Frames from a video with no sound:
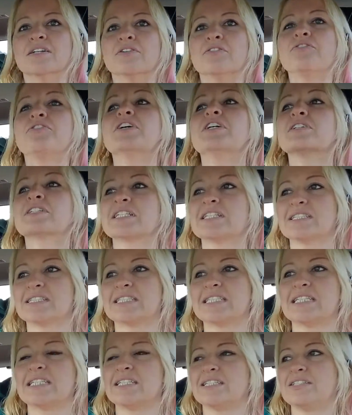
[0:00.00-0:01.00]
feel
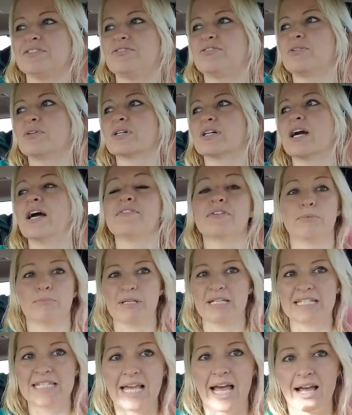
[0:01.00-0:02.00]
guilty for having been